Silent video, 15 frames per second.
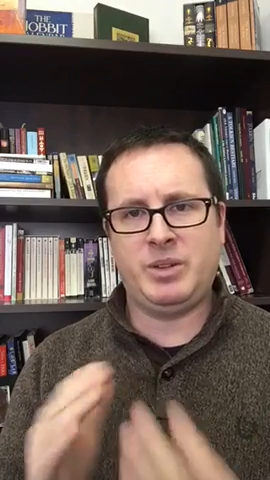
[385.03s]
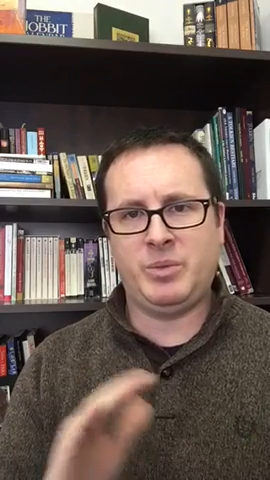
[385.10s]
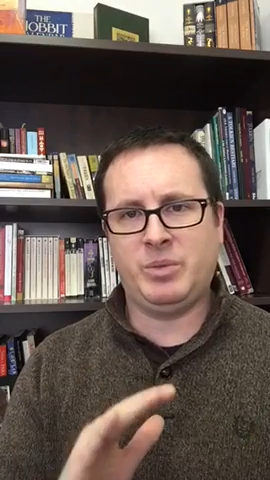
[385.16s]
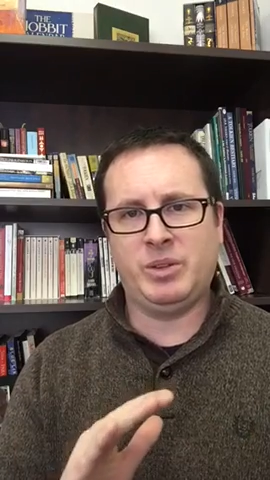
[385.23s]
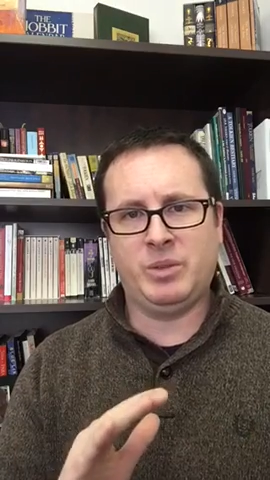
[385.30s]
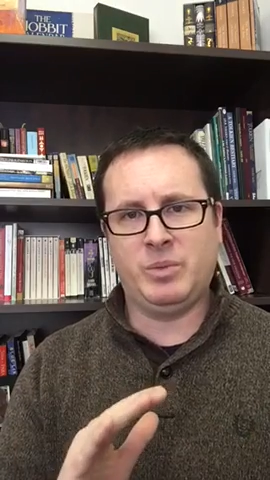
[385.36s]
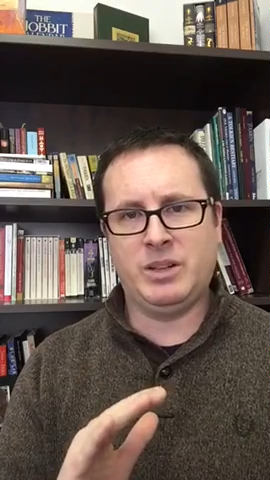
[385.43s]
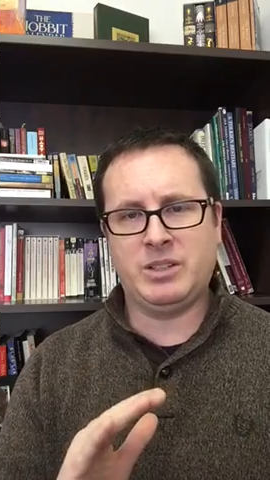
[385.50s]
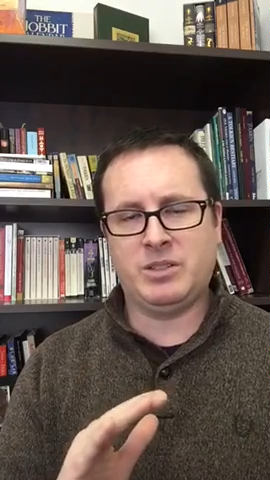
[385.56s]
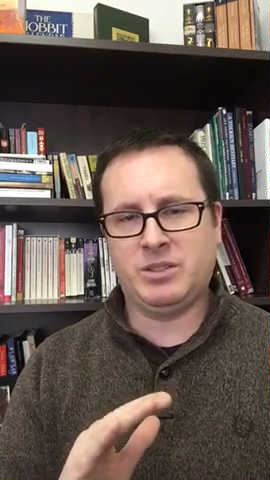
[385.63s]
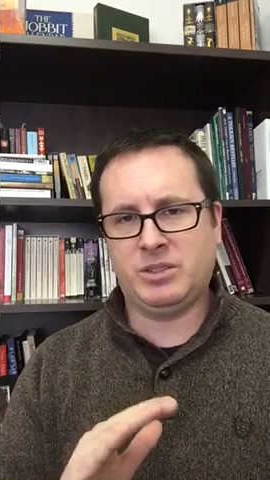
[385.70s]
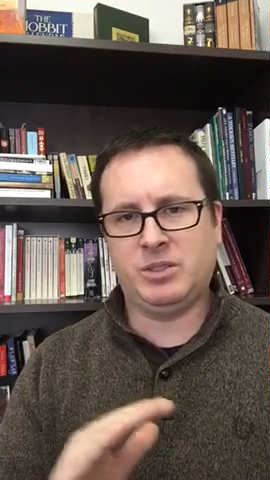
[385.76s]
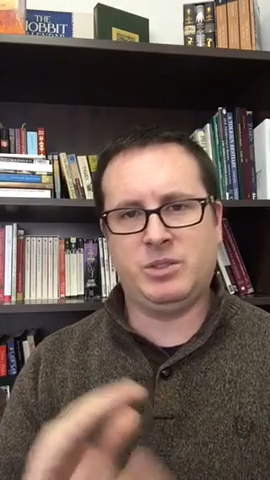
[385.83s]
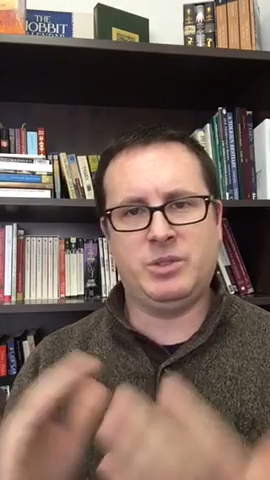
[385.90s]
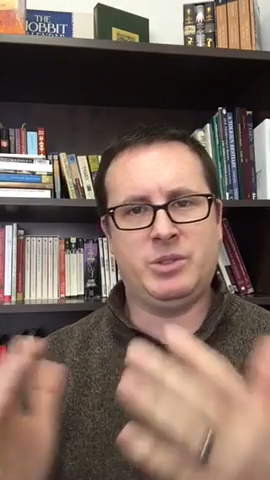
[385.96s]
people in
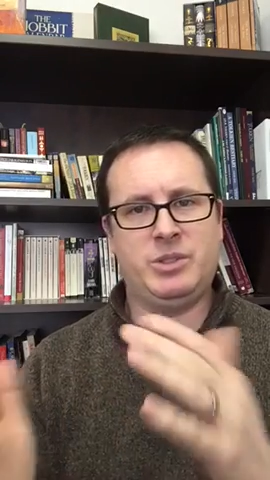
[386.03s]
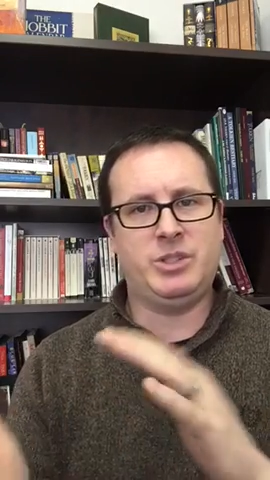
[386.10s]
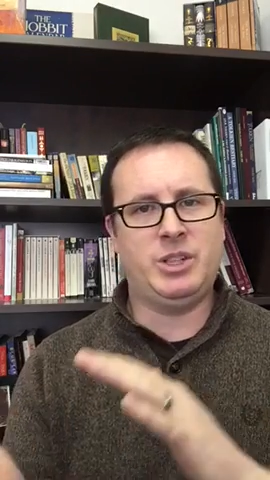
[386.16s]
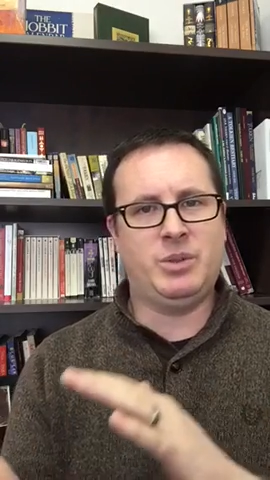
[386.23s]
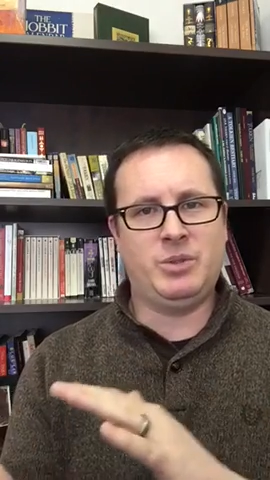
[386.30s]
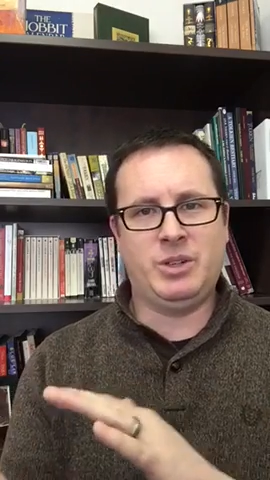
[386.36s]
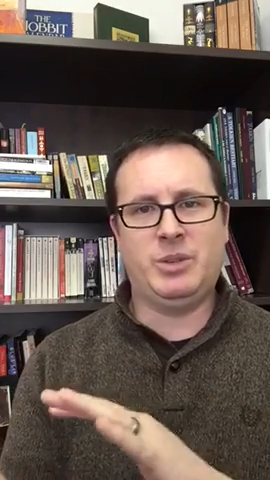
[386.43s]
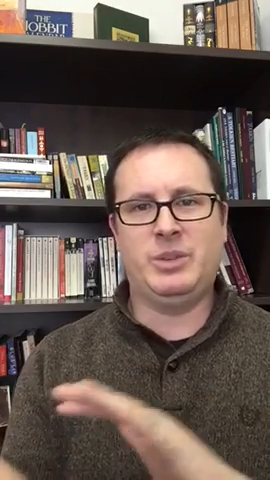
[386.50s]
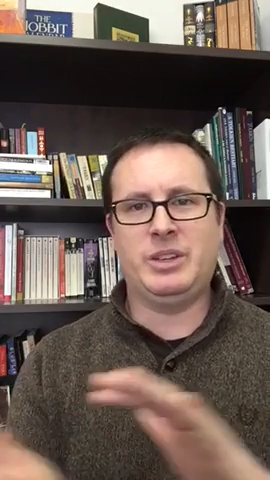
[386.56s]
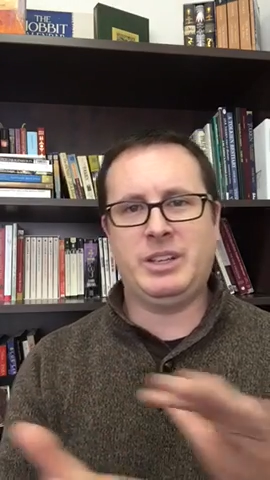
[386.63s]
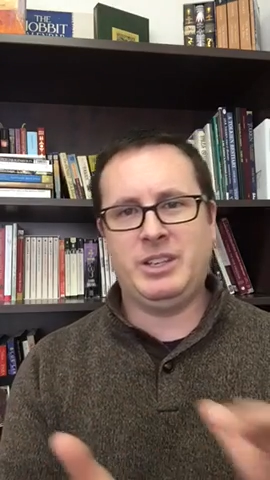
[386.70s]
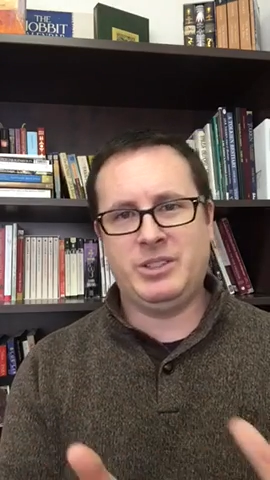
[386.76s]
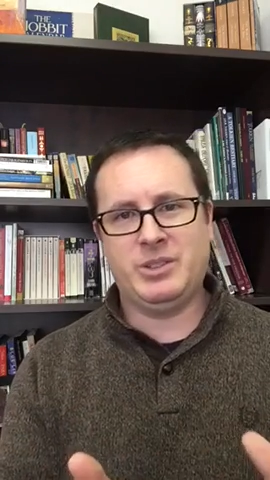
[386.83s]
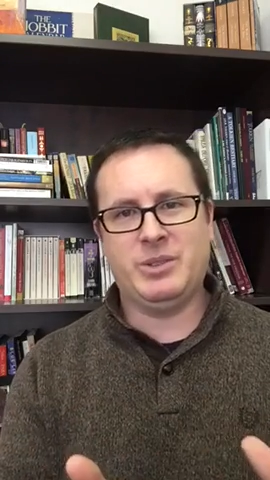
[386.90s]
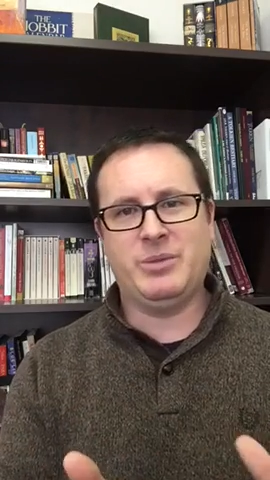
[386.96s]
Western cultures don't know
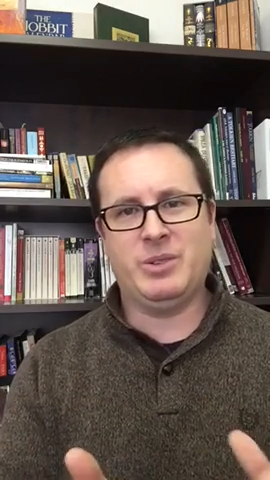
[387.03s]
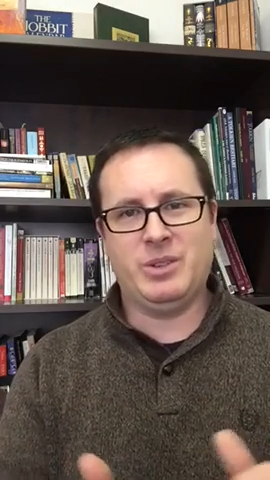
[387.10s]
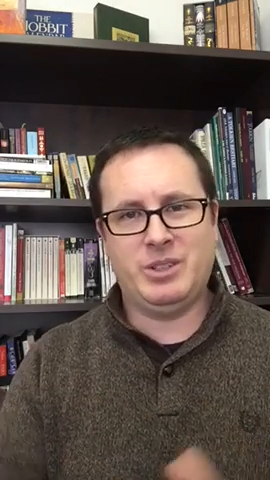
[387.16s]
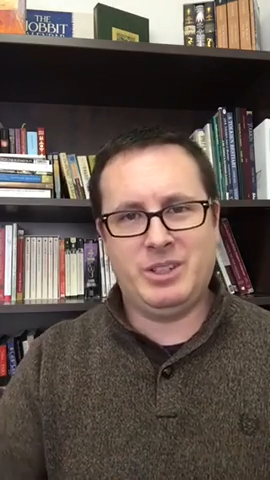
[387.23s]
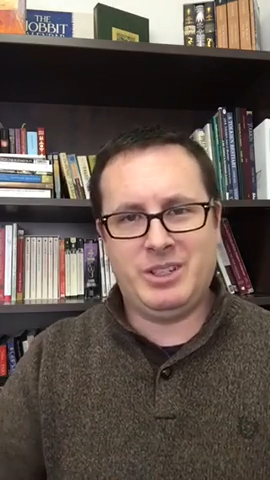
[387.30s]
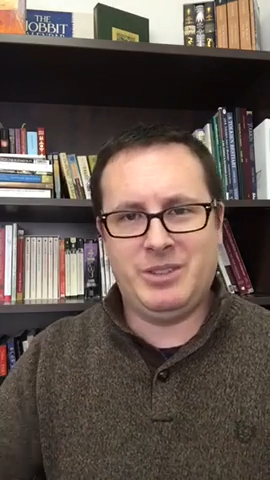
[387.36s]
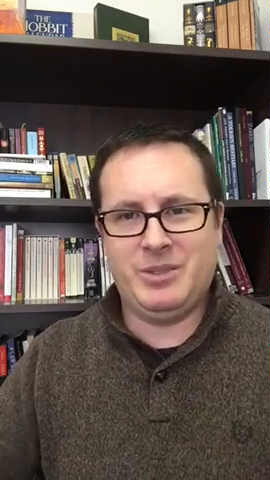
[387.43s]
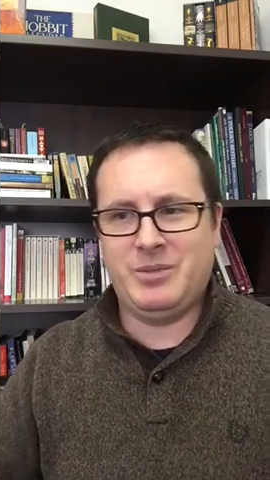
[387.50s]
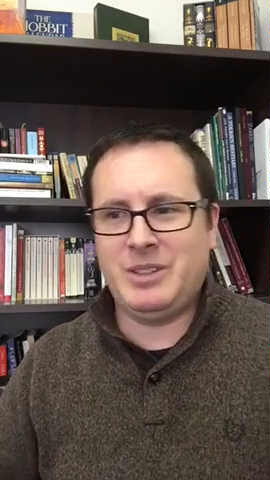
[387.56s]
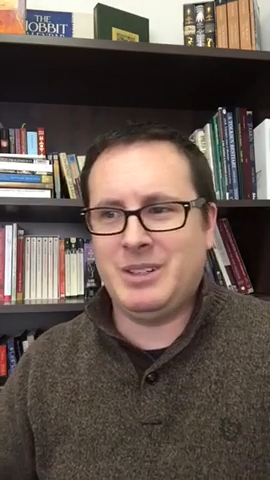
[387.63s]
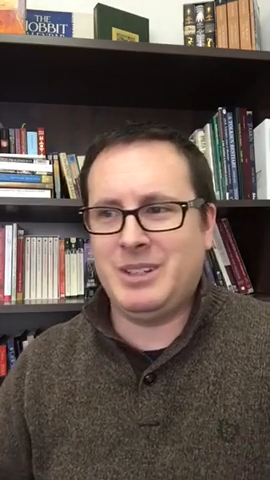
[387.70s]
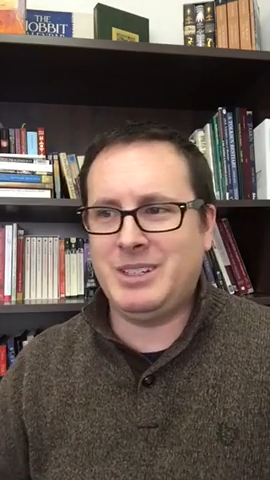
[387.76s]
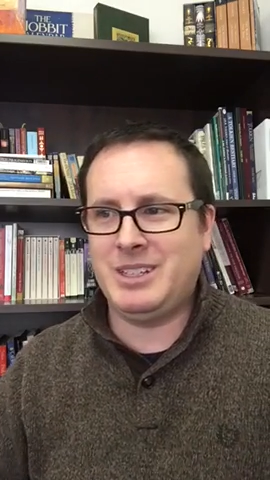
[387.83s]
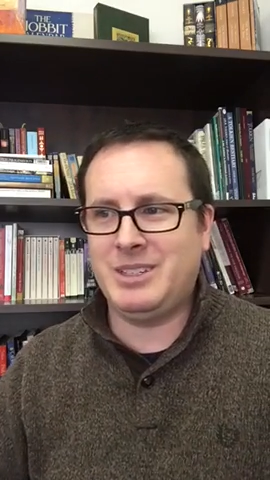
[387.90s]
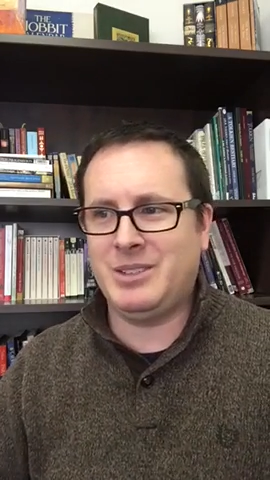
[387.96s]
the Eastern versions of the
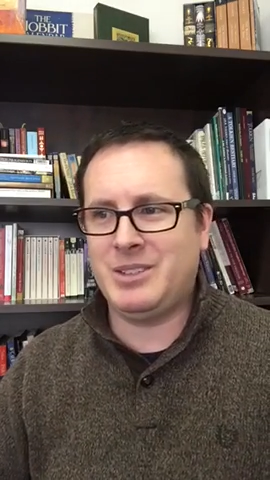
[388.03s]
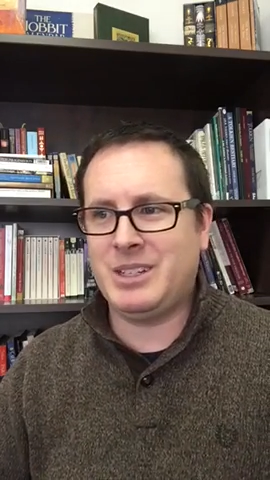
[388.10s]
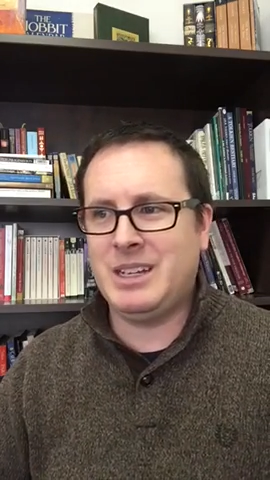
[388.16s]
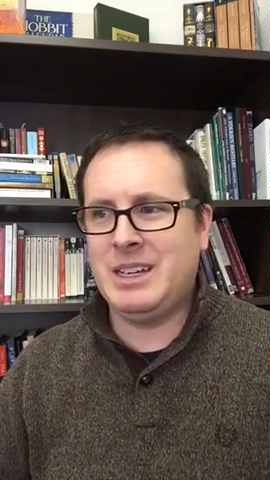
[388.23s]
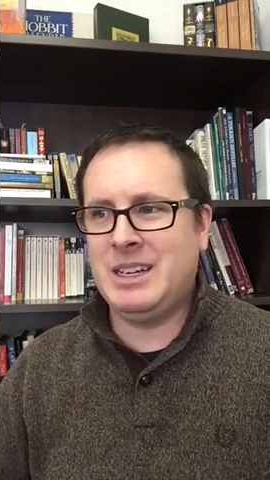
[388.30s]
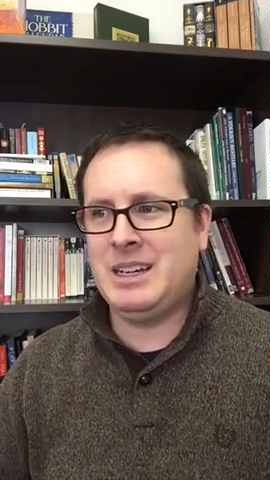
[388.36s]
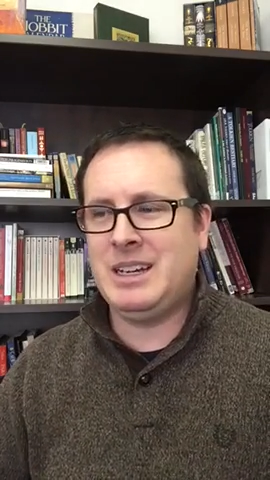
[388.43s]
fairy tales?